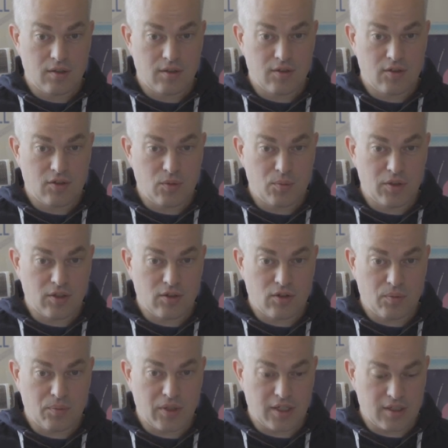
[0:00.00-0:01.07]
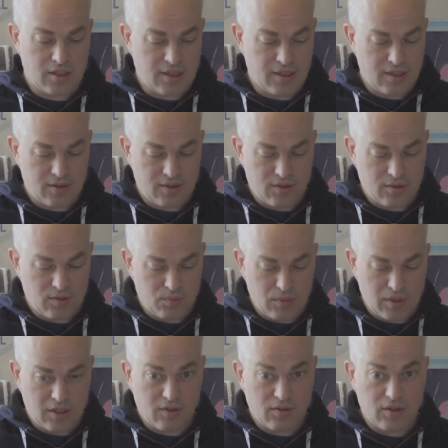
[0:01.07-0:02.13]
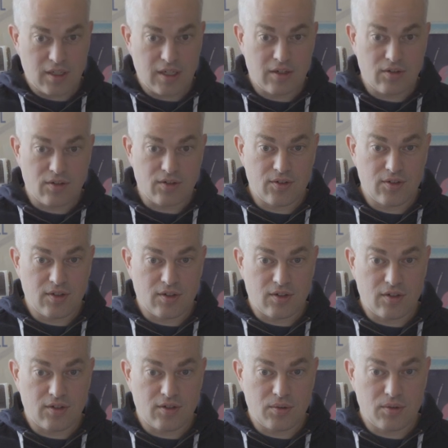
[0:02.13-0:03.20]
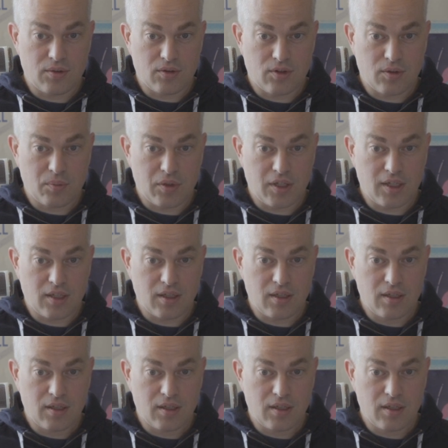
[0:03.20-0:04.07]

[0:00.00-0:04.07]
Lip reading: Stupid to copy actually. Many of the errors are due to copying.